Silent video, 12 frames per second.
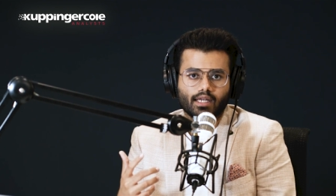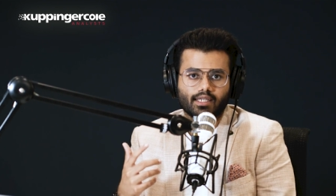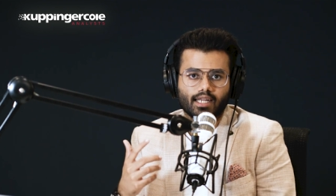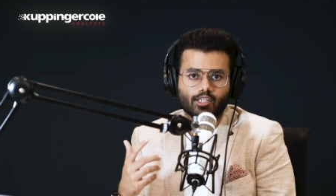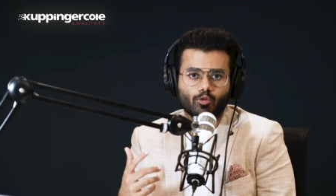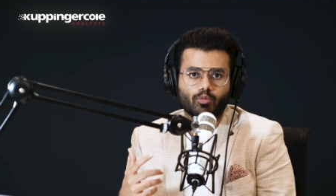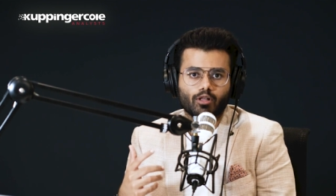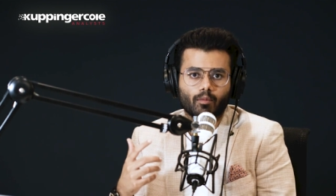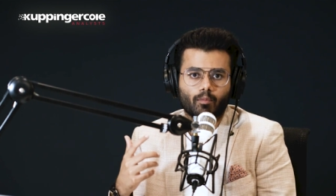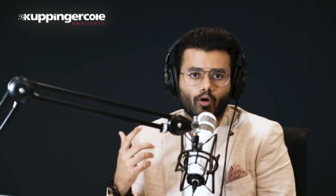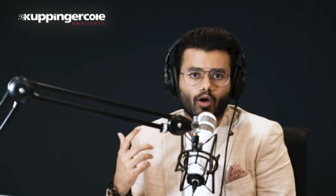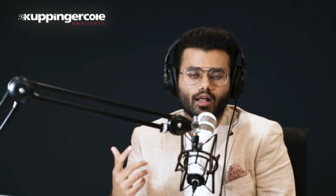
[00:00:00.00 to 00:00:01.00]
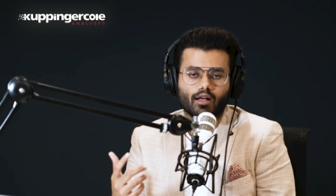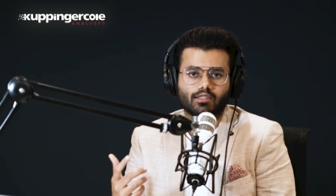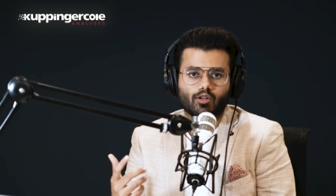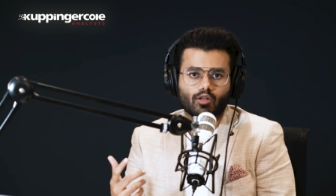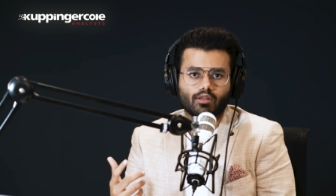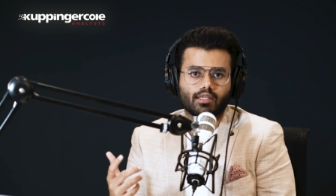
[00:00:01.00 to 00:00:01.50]
tend to build products
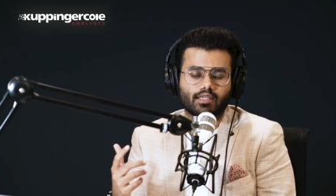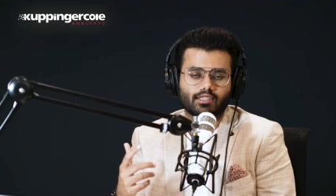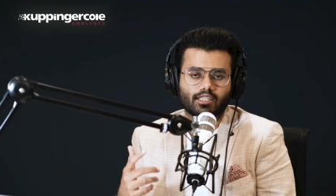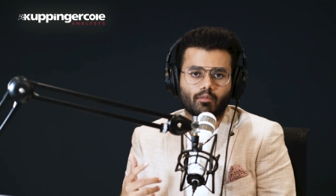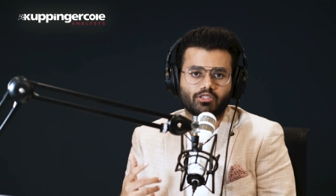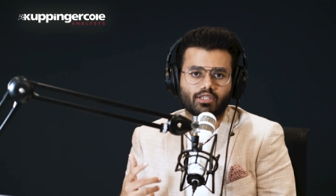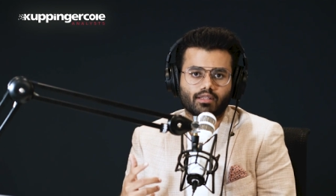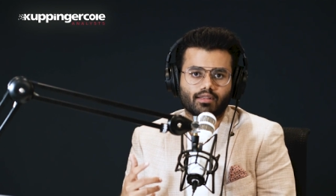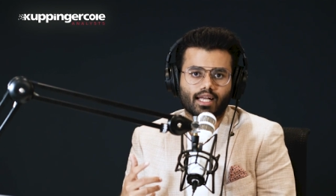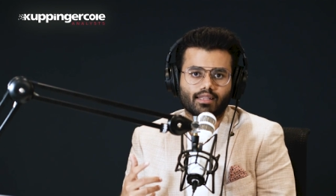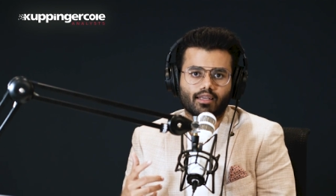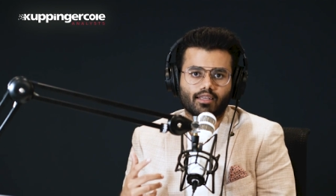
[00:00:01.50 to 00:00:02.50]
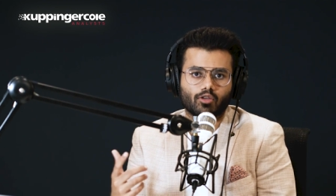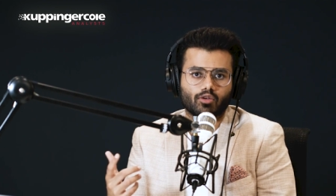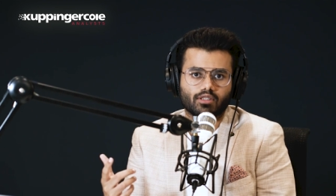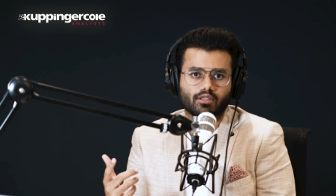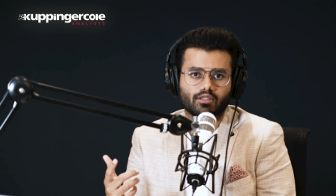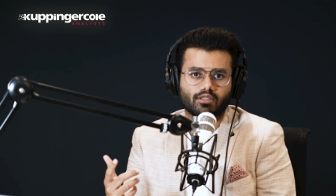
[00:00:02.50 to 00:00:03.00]
on the assumption that their
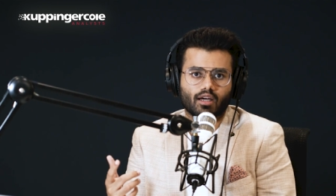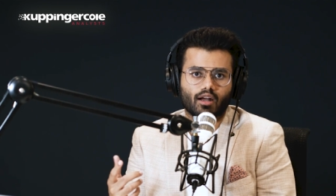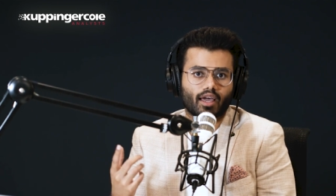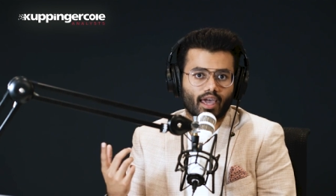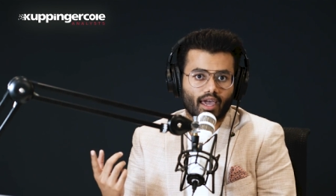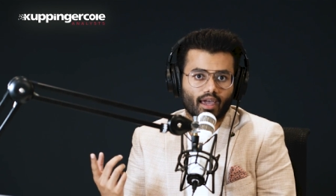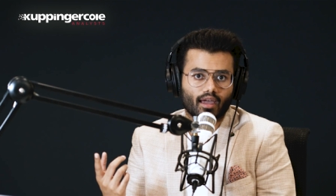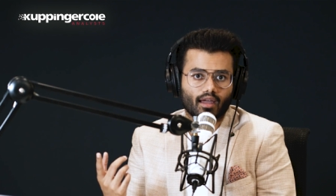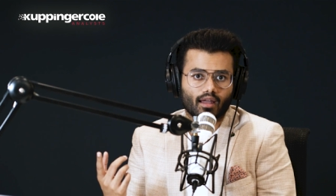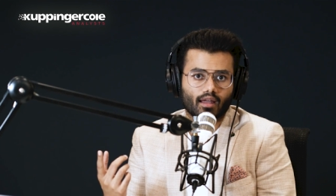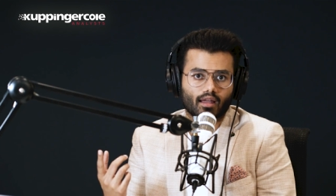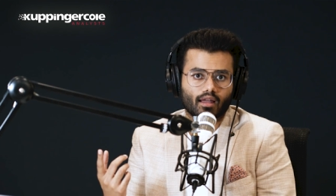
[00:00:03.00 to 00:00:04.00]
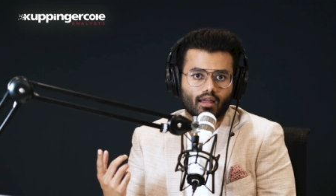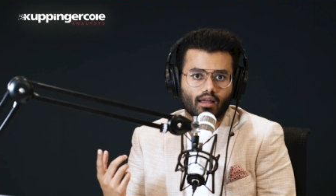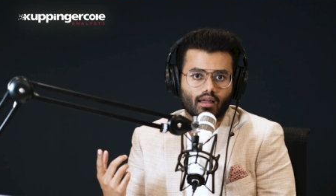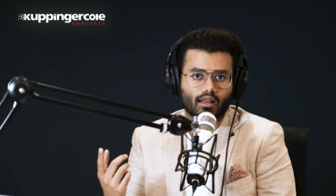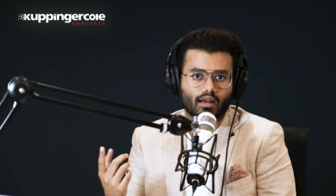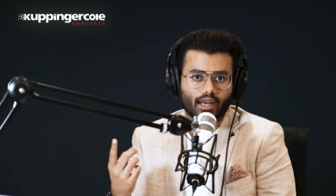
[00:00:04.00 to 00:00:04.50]
users are A,
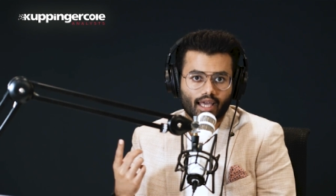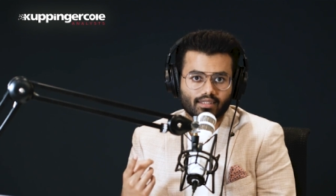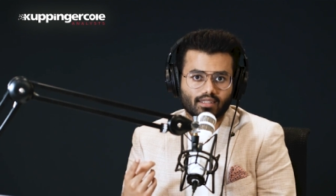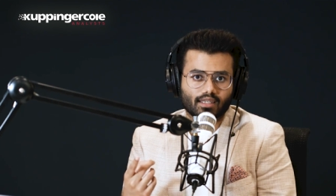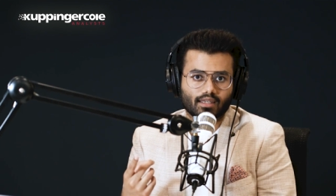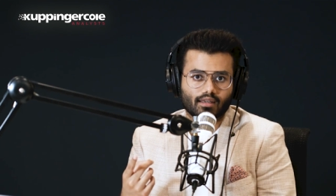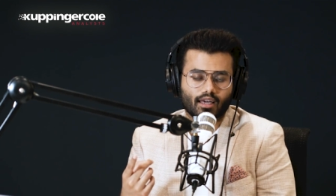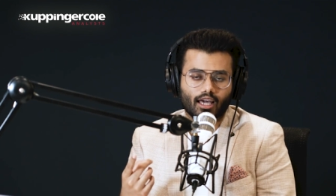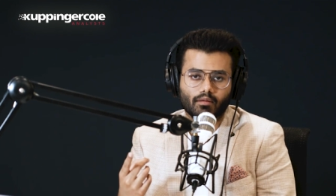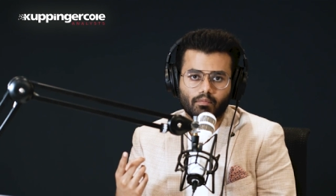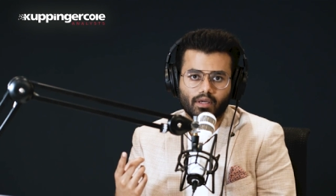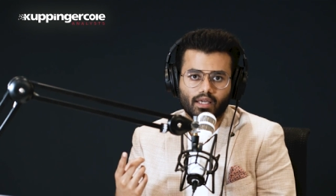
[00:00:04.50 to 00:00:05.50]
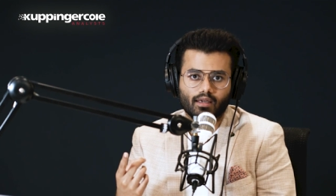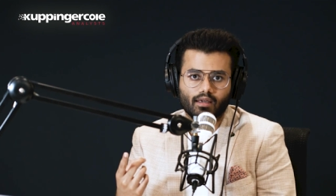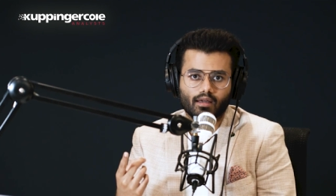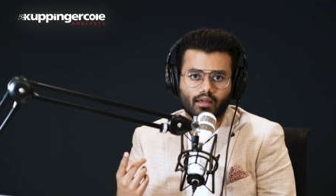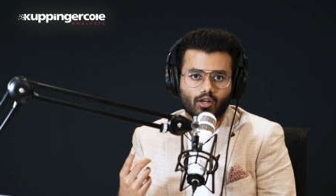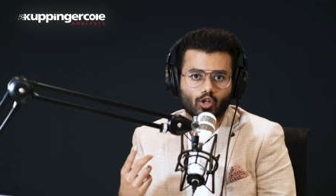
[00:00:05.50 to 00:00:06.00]
lazy, and B,
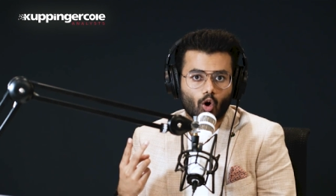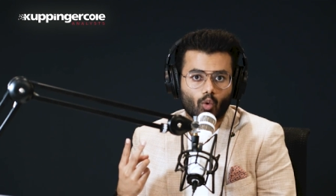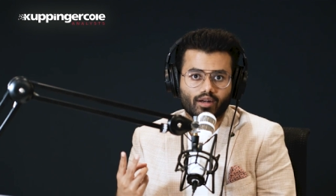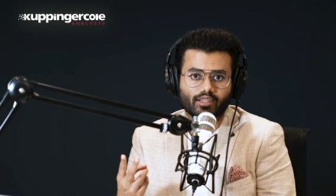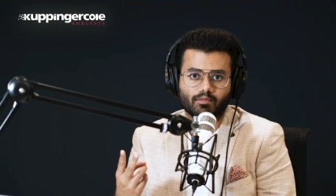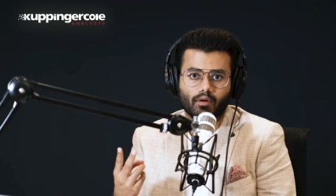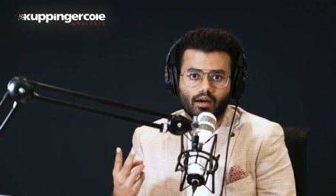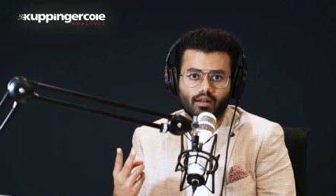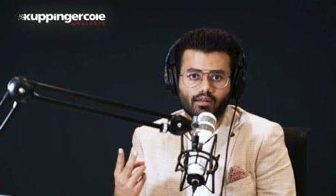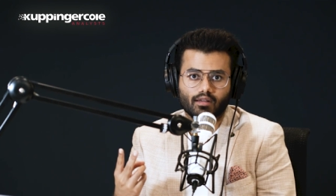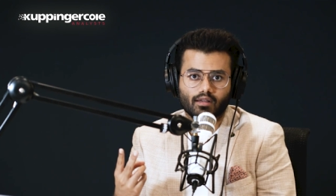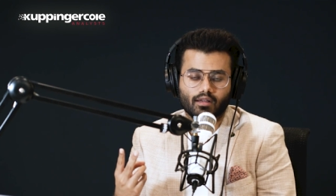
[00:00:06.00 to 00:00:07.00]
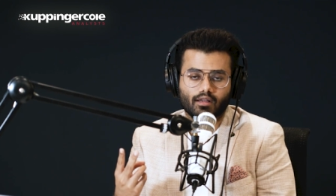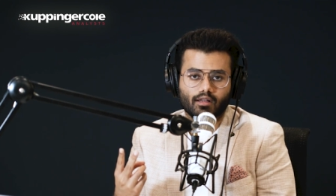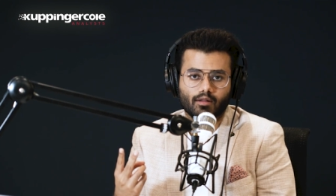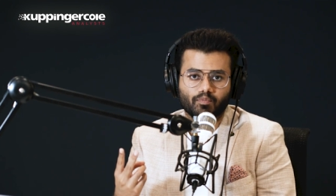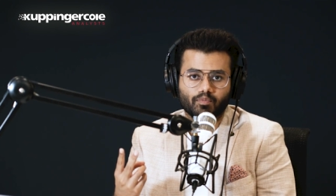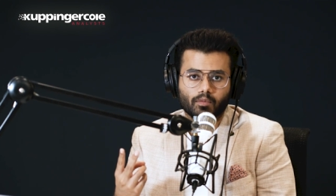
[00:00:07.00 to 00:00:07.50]
not very smart.
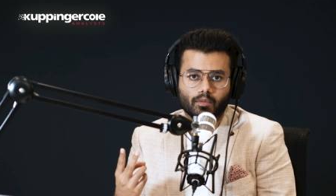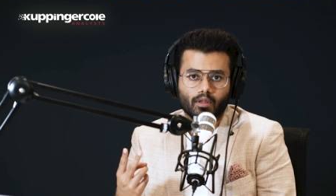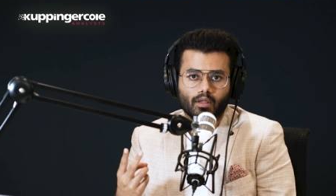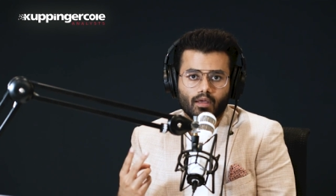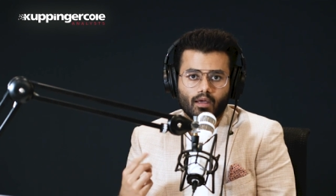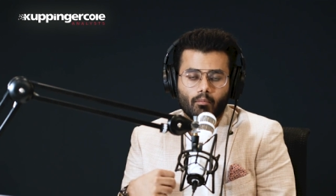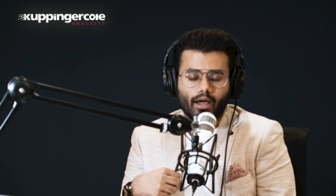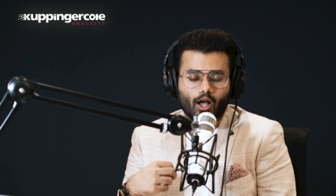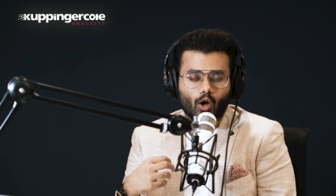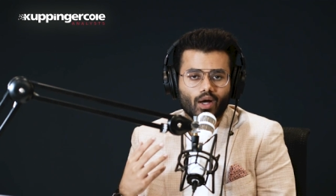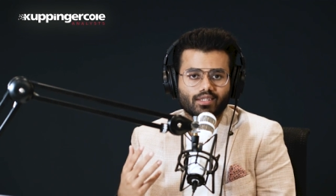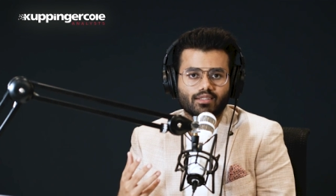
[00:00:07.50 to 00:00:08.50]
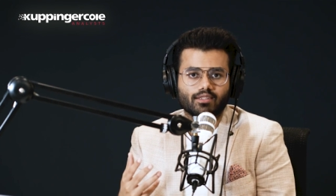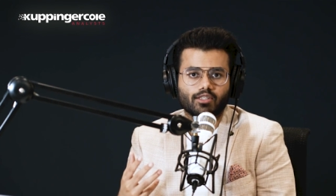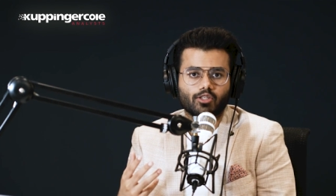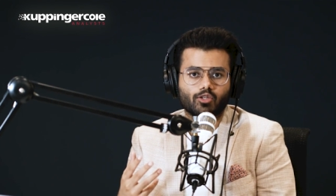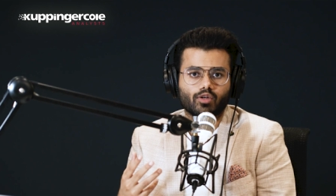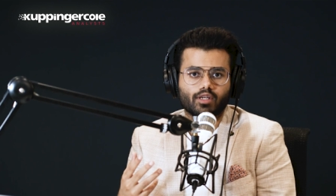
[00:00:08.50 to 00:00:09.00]
My question to
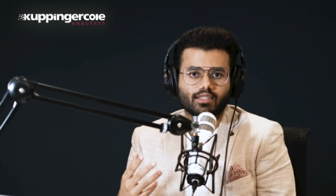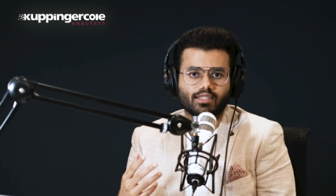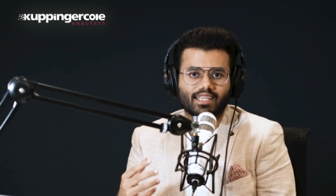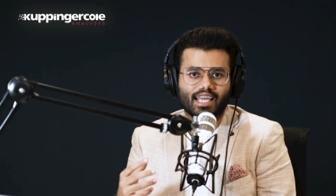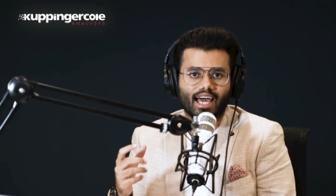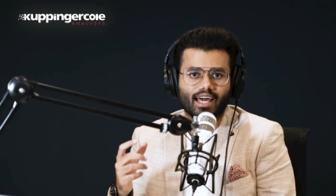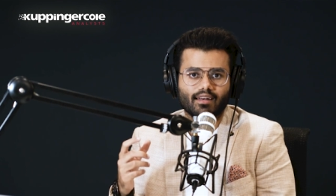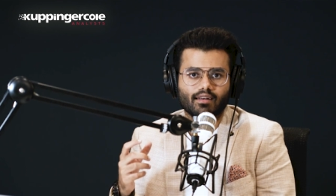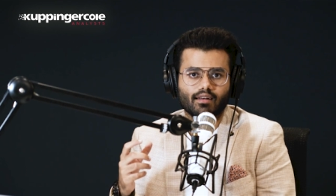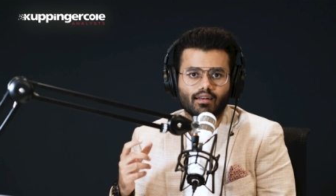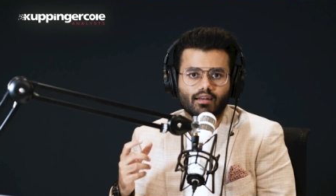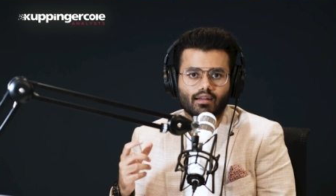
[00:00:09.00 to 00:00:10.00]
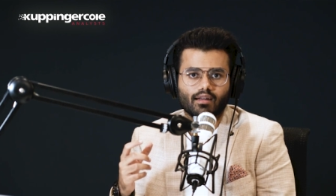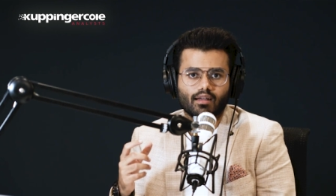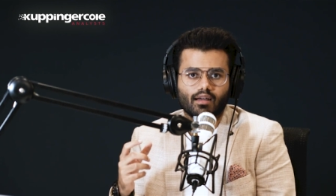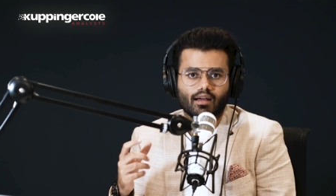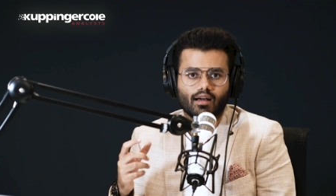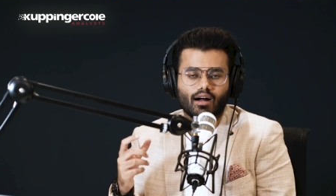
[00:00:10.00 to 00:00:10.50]
you is can
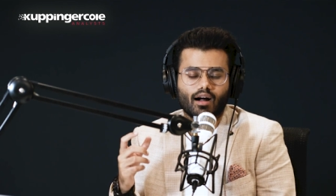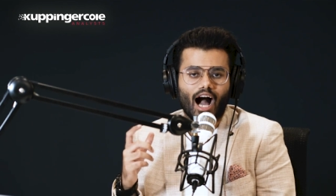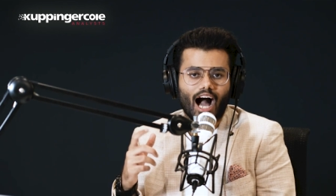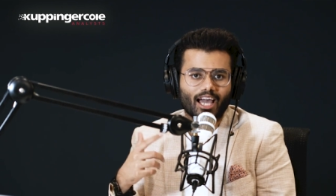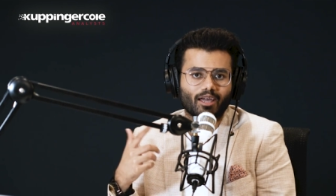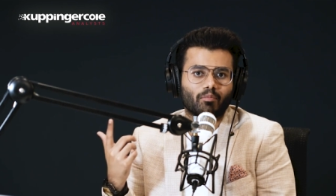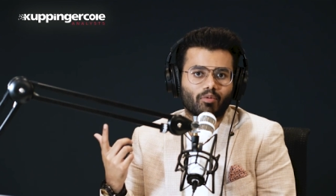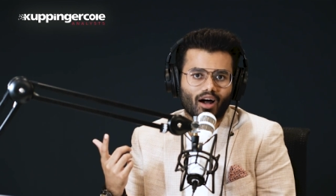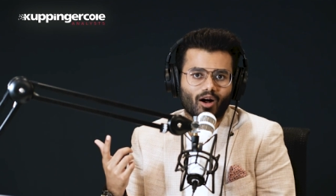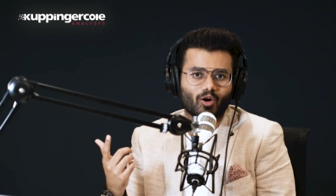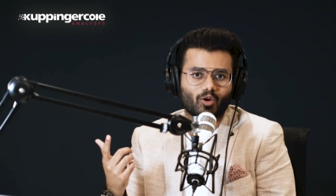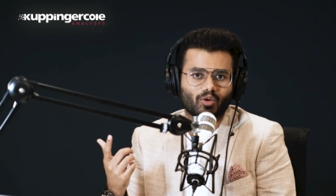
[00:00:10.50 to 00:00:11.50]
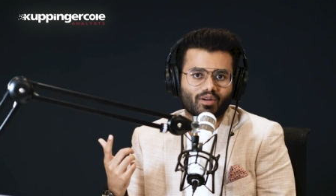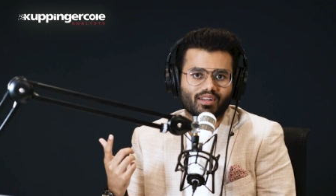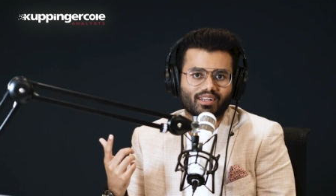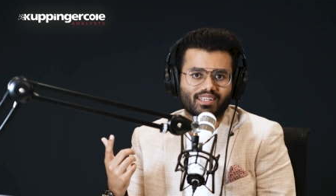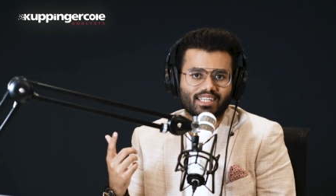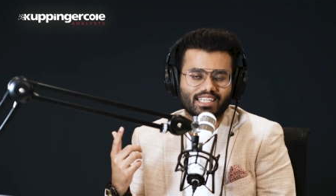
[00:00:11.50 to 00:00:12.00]
a highbrow
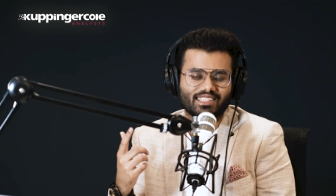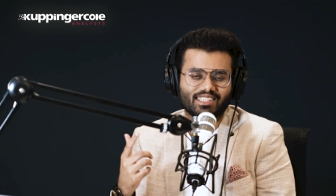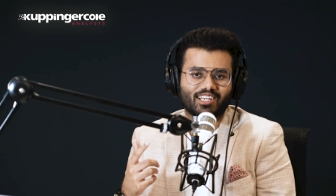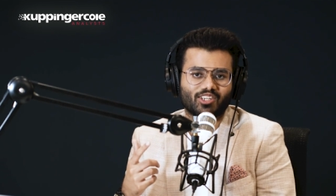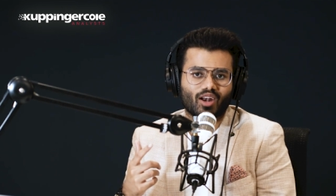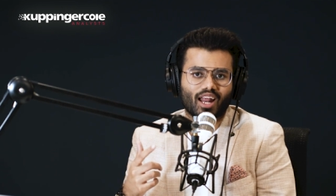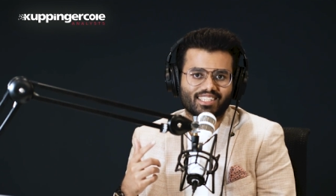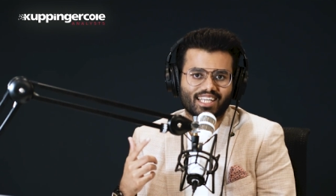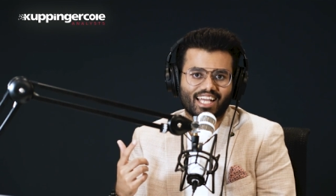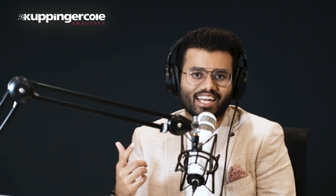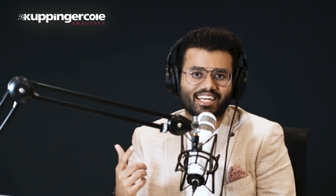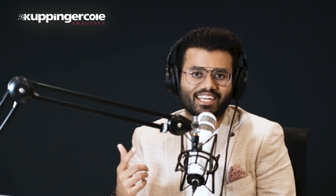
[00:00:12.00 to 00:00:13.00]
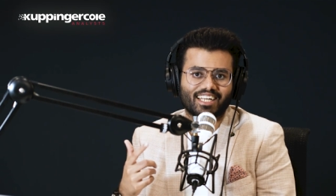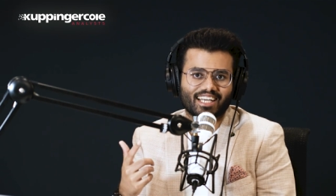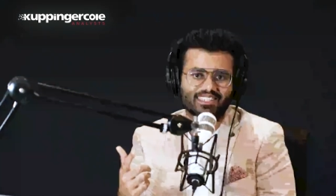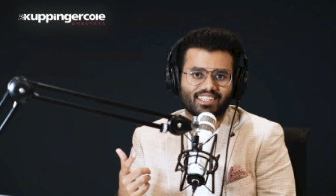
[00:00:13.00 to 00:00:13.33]
decentralized identity tech